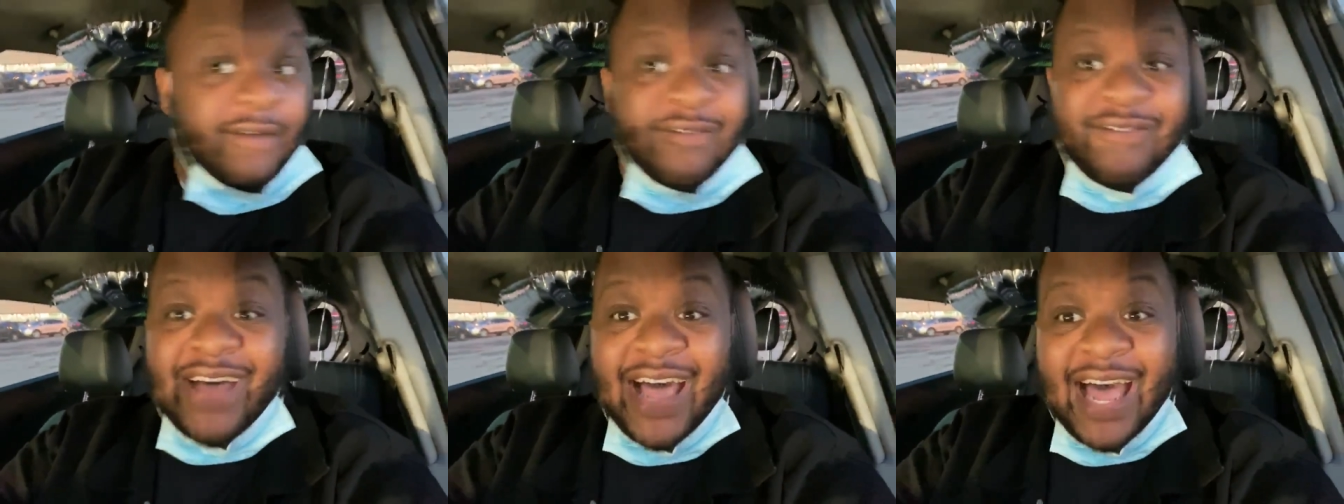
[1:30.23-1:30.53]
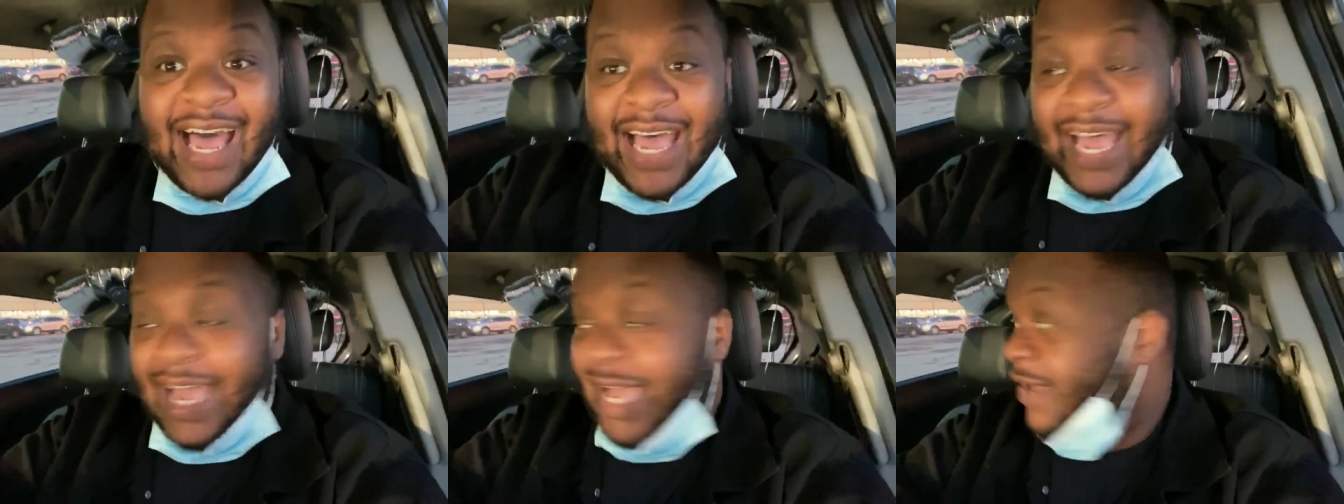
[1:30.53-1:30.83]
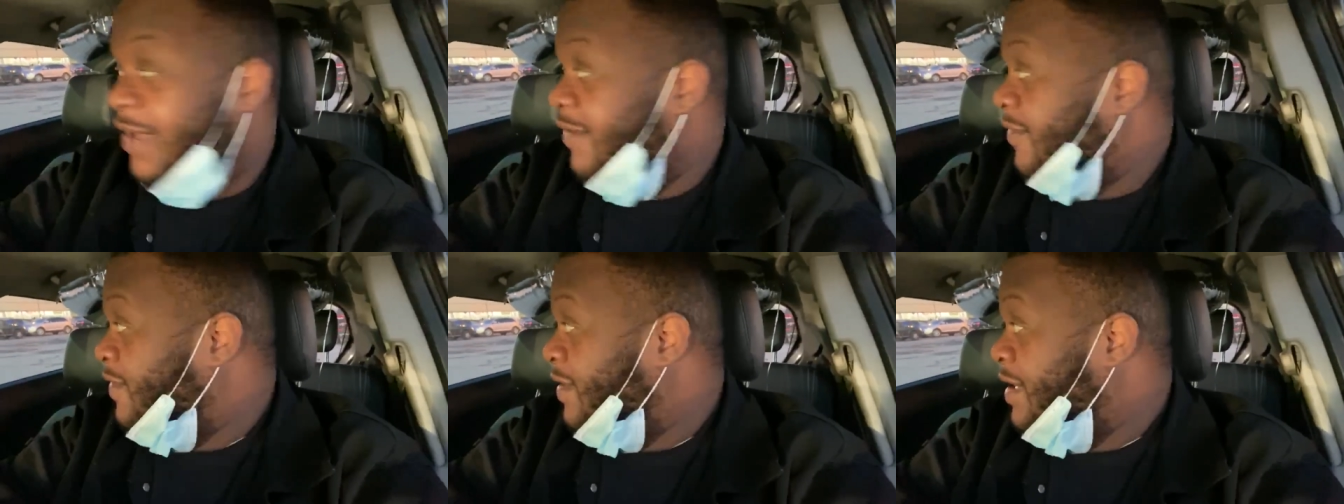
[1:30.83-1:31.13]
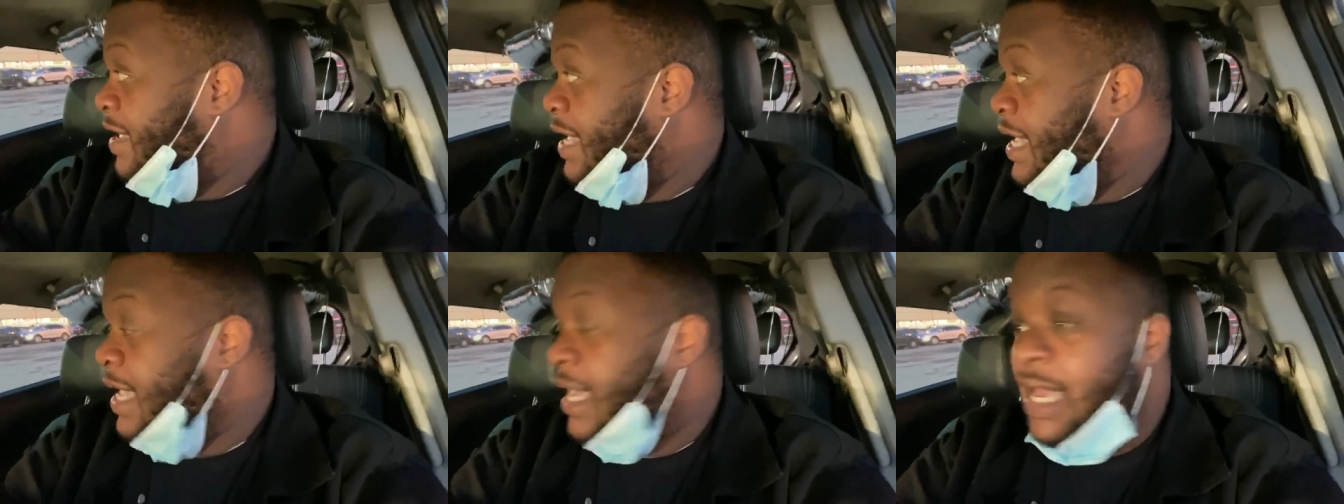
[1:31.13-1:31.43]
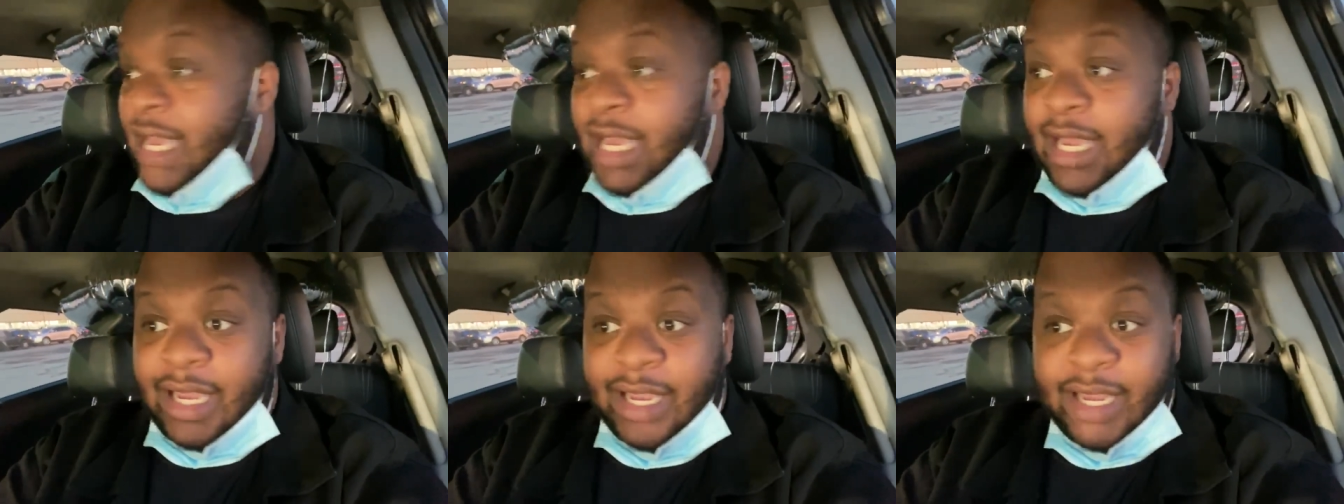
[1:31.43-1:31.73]
Five.
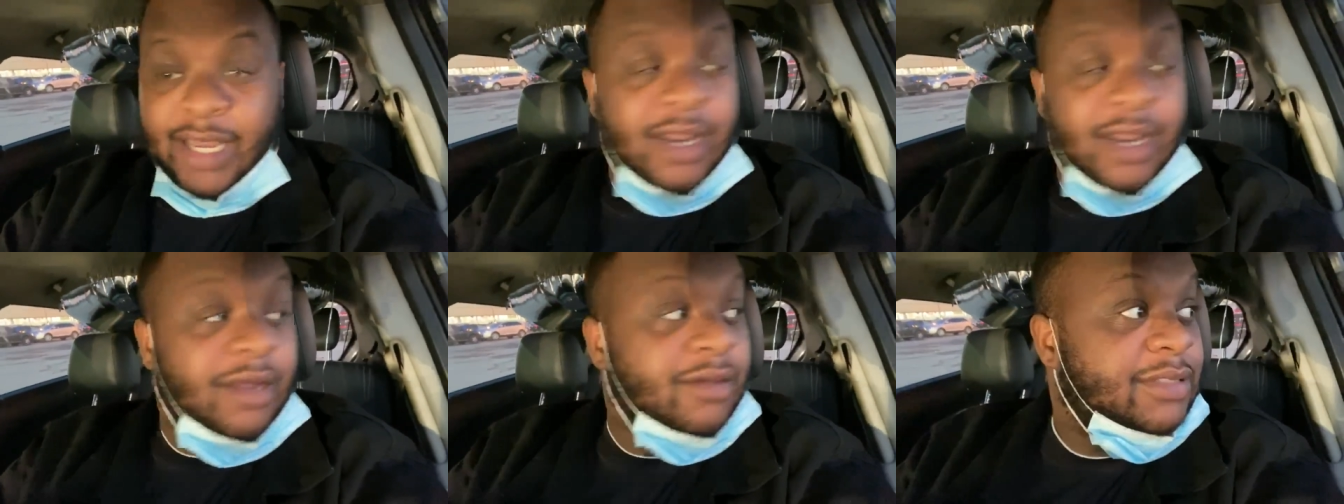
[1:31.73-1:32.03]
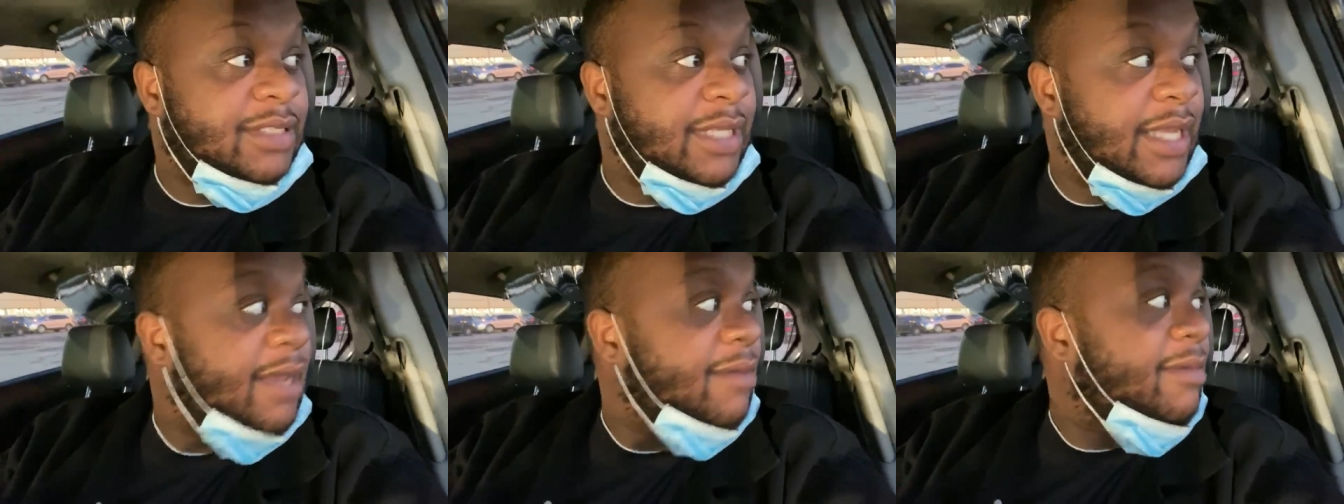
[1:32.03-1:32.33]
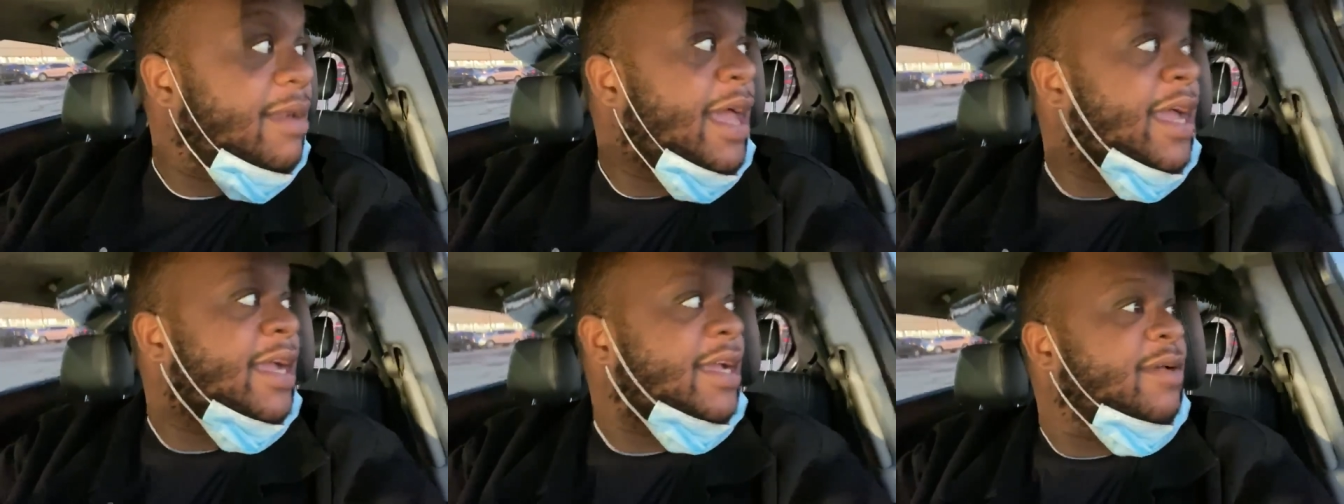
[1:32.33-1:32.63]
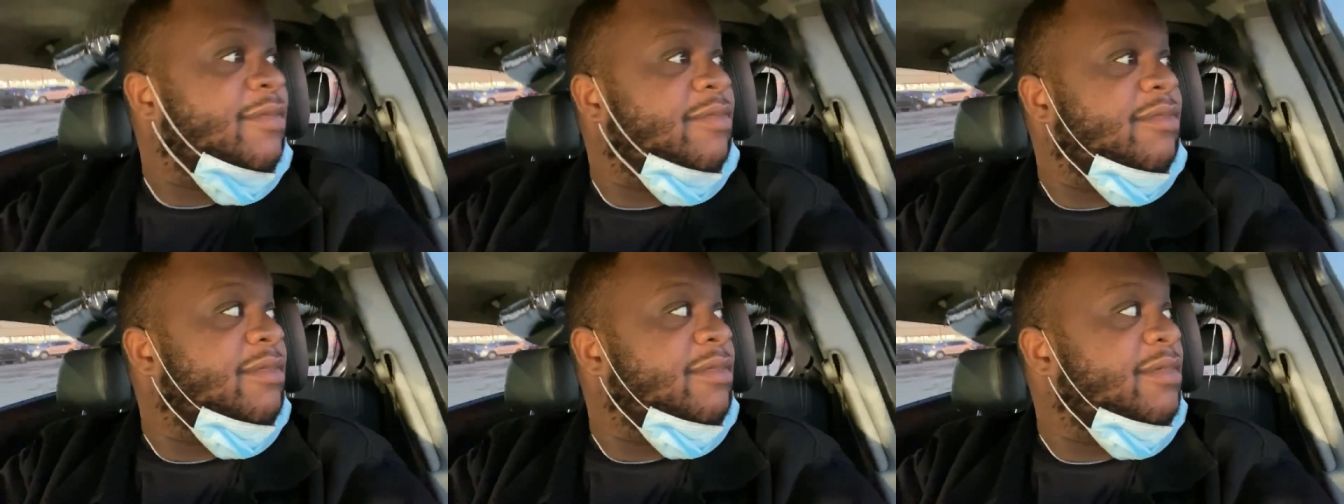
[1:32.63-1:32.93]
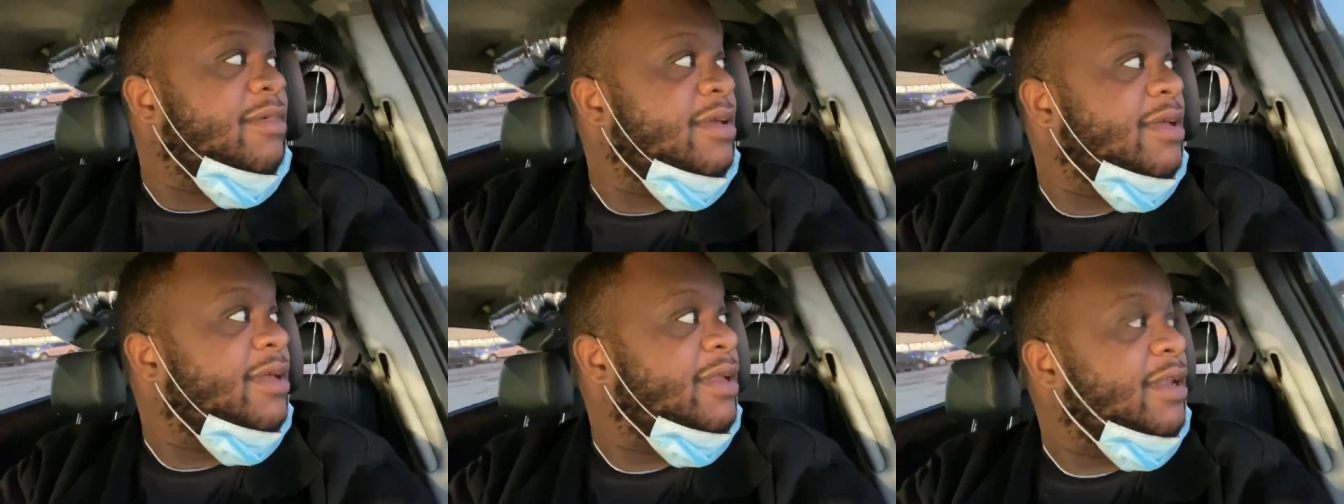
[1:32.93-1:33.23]
It don't seem like it, you
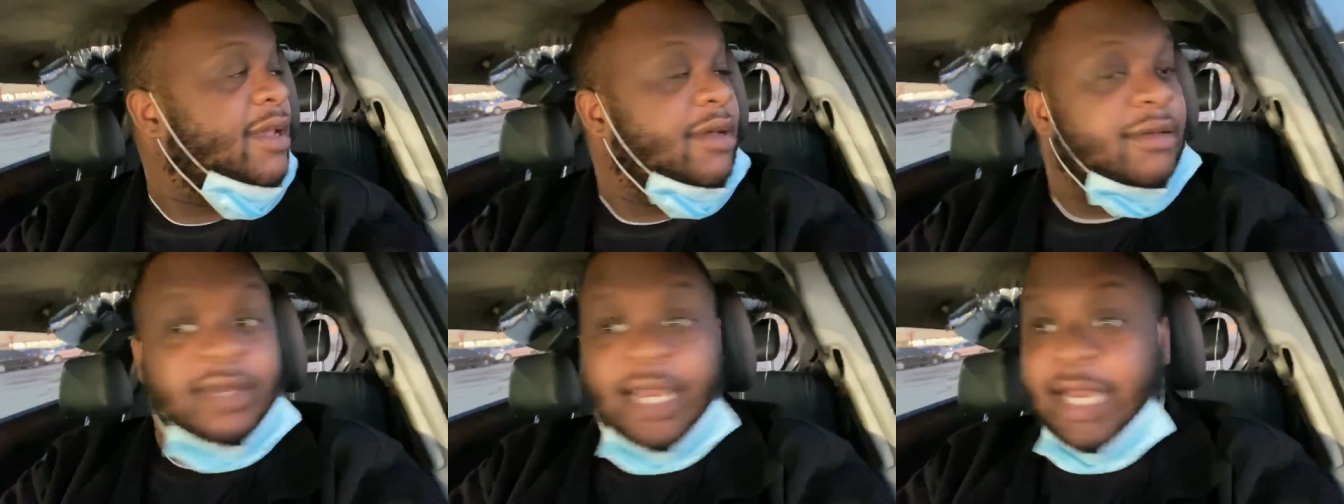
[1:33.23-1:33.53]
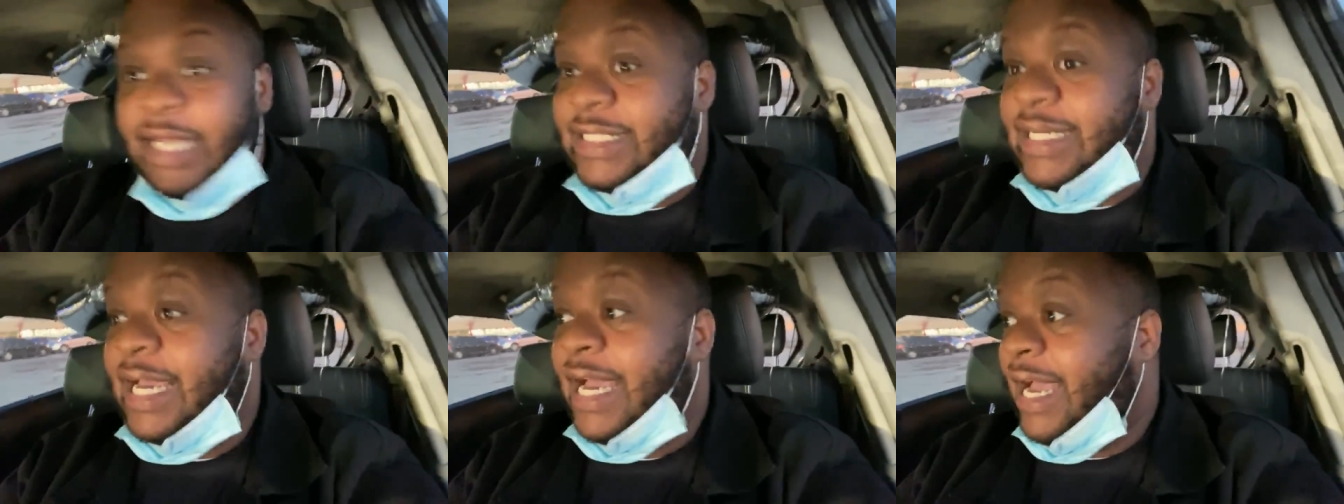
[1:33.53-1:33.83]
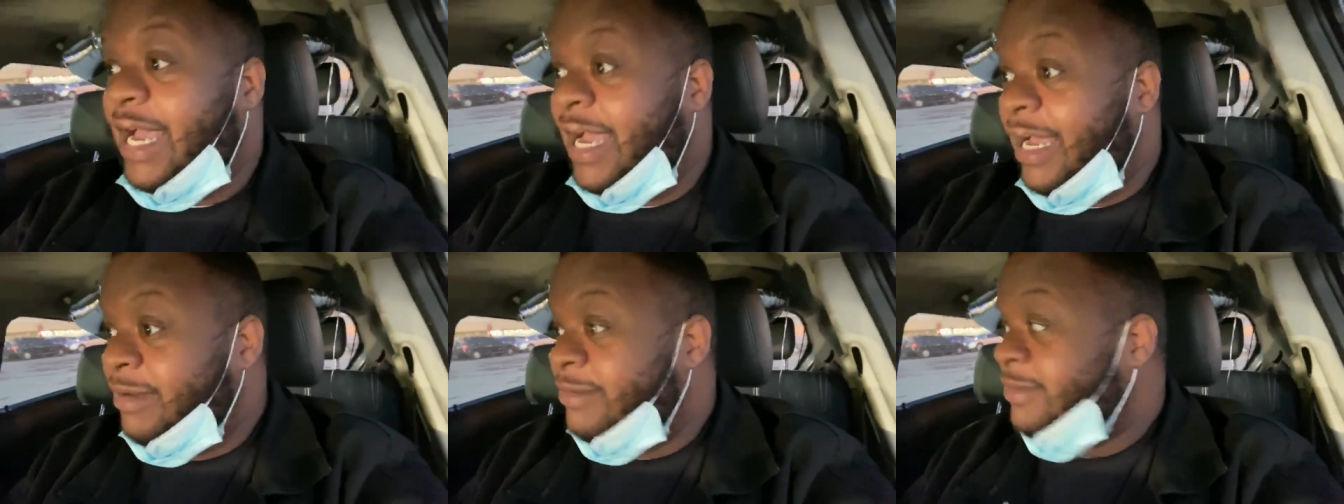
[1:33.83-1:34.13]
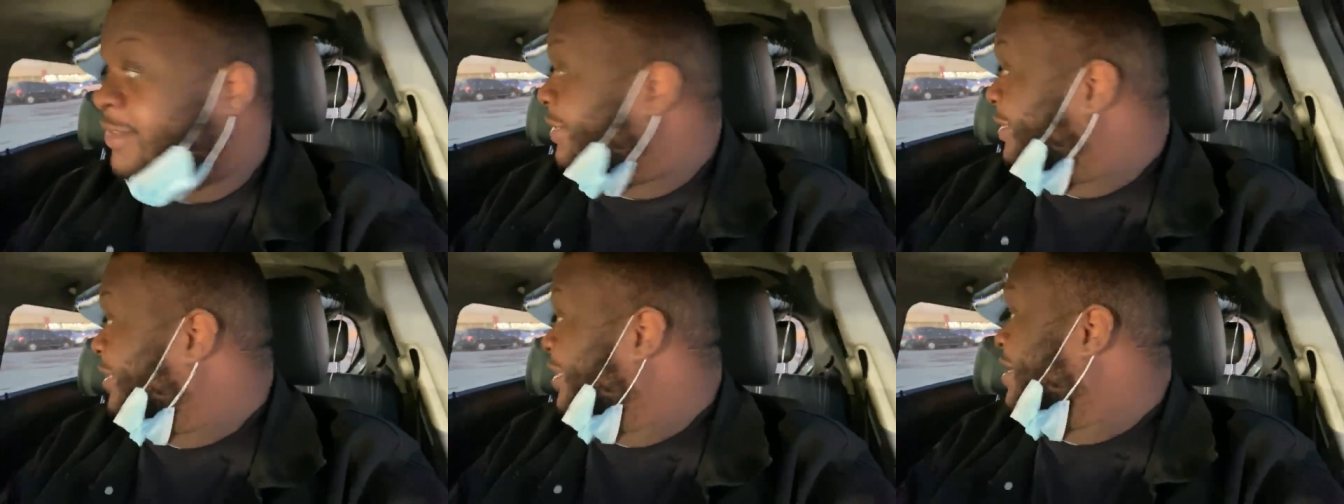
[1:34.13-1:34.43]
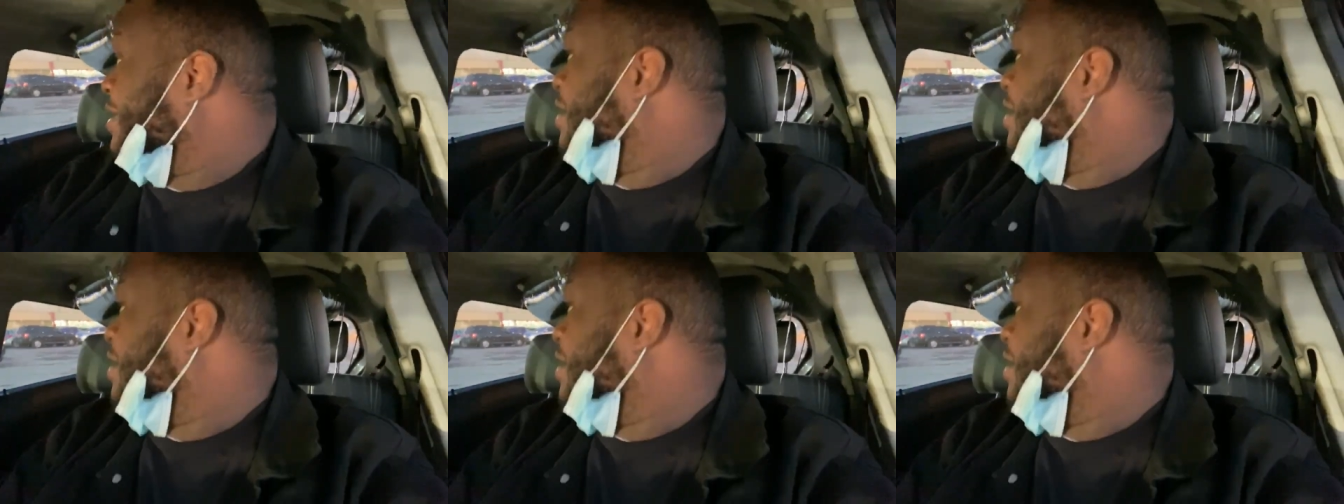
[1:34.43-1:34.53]
know, at times.